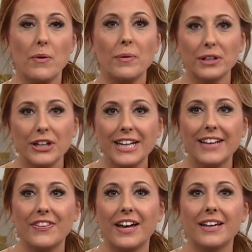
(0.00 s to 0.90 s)
And we were looking
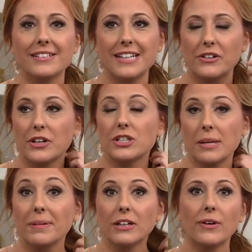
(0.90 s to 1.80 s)
at the decorate, because
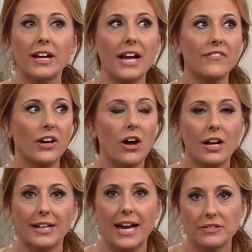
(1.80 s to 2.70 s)
I'm getting ready. I have a
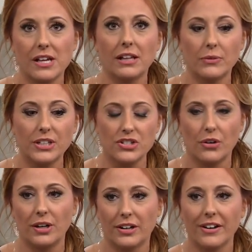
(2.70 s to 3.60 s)
haunted house Halloween
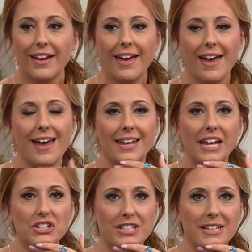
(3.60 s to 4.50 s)
show here, and
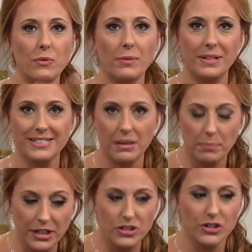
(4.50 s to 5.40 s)
H S N wanted me to send
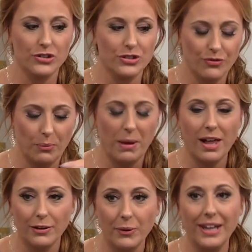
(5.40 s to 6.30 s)
pictures from
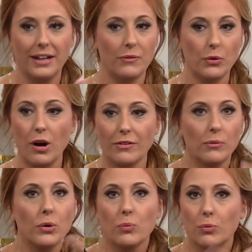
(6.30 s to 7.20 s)
Halloween, and we're al
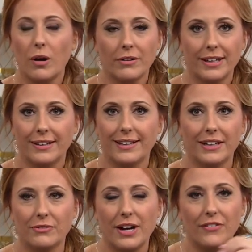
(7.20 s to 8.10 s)
we're already
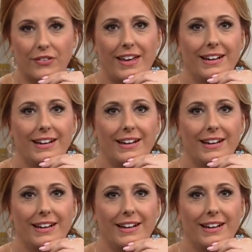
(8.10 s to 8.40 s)
getting ready for that.